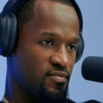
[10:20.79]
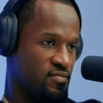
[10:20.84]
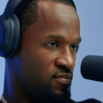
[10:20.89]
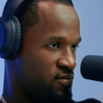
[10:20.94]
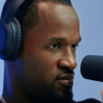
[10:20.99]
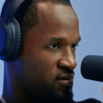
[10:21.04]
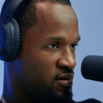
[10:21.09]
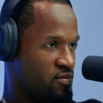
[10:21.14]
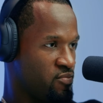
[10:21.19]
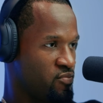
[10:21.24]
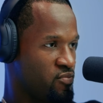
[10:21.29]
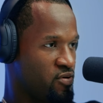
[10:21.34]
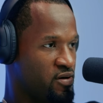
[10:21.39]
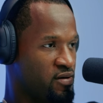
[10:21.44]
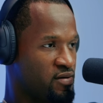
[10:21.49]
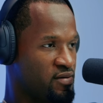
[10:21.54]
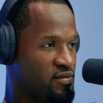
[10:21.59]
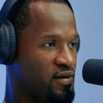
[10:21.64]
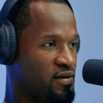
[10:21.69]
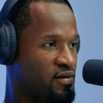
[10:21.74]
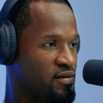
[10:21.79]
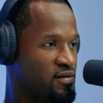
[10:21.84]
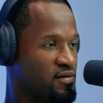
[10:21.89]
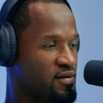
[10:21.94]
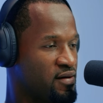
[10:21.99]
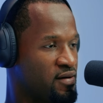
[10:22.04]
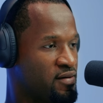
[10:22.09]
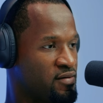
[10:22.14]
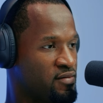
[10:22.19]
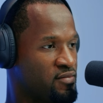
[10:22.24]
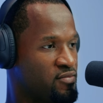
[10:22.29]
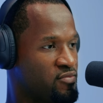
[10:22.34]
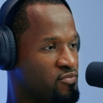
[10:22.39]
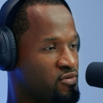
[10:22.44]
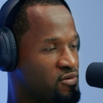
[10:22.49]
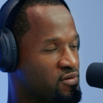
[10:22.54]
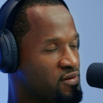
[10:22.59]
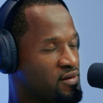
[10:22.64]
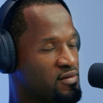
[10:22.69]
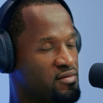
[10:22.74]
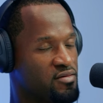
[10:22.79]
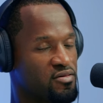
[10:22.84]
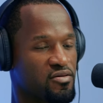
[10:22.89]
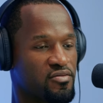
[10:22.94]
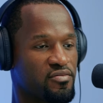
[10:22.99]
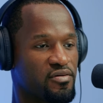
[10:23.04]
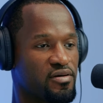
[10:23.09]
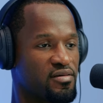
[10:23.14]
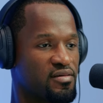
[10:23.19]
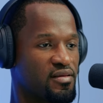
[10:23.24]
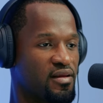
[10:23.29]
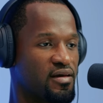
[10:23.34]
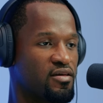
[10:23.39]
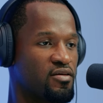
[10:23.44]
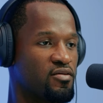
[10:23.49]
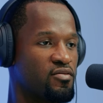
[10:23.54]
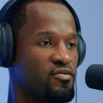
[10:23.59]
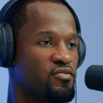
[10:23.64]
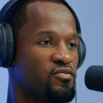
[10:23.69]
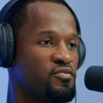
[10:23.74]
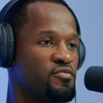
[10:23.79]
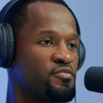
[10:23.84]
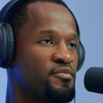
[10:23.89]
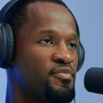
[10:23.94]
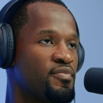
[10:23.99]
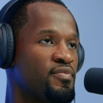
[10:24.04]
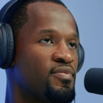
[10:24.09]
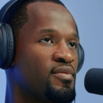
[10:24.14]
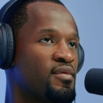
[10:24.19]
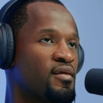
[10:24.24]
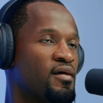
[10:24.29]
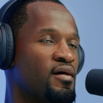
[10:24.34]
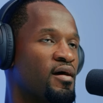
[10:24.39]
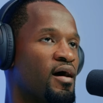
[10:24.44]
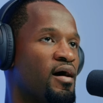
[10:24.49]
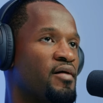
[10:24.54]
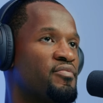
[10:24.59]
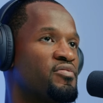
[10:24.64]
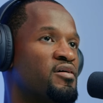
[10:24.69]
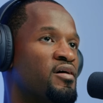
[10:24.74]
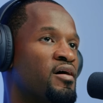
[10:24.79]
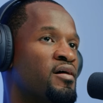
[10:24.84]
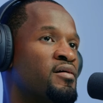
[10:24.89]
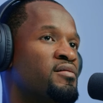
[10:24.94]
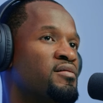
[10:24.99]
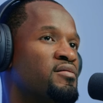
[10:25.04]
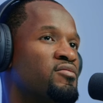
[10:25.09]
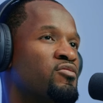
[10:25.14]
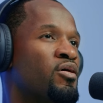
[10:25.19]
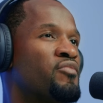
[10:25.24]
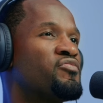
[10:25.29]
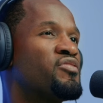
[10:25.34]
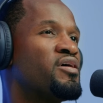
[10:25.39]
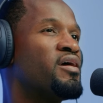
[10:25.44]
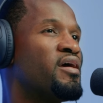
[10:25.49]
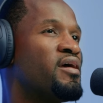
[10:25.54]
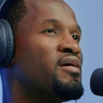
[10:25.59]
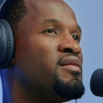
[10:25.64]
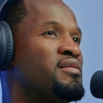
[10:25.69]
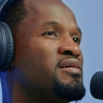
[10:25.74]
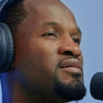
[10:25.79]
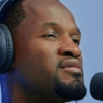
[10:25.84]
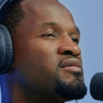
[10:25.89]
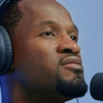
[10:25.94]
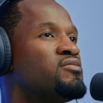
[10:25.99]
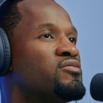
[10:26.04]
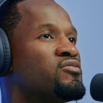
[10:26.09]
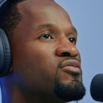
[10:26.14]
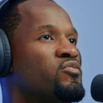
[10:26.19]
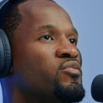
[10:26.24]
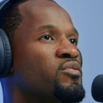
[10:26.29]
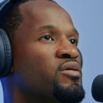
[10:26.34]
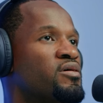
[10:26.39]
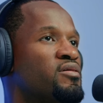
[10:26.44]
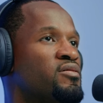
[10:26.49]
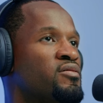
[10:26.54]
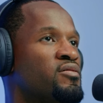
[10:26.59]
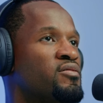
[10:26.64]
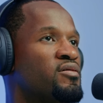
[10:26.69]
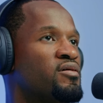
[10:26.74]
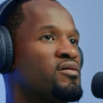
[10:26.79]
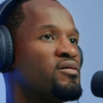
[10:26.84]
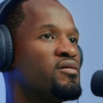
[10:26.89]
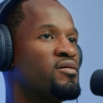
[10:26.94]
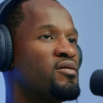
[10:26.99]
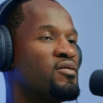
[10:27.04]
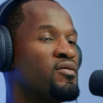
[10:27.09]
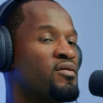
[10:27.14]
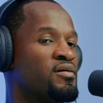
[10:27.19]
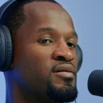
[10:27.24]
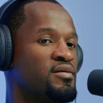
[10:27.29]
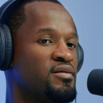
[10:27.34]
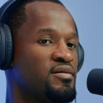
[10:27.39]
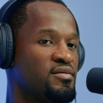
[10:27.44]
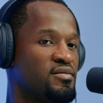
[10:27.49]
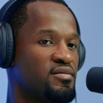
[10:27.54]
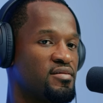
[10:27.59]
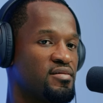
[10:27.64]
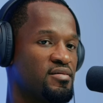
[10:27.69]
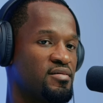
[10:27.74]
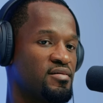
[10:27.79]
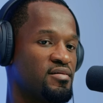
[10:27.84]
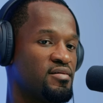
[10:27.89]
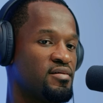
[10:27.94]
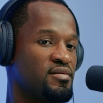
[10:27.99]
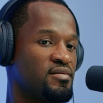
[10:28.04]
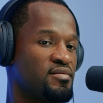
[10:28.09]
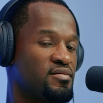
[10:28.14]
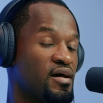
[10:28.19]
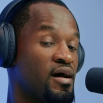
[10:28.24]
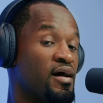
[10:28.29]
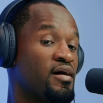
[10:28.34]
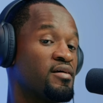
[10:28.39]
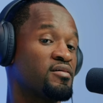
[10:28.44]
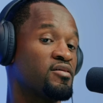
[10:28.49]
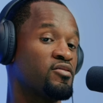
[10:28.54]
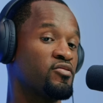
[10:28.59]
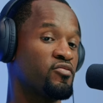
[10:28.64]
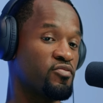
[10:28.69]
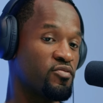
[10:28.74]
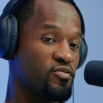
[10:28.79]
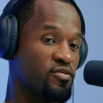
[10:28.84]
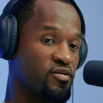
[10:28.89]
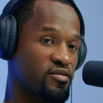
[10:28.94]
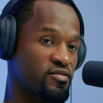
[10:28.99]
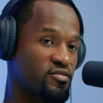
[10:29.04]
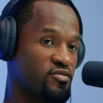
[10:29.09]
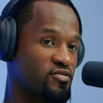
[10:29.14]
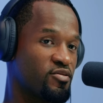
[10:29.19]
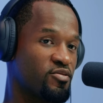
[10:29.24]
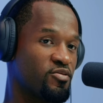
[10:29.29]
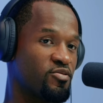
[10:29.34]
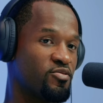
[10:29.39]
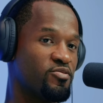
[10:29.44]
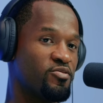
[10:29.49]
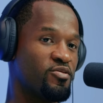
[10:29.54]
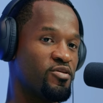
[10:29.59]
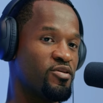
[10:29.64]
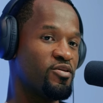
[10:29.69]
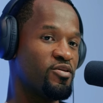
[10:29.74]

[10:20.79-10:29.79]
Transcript: same way, like I was telling Sharice, like you have to, un- you have to listen to what your audience is asking for. So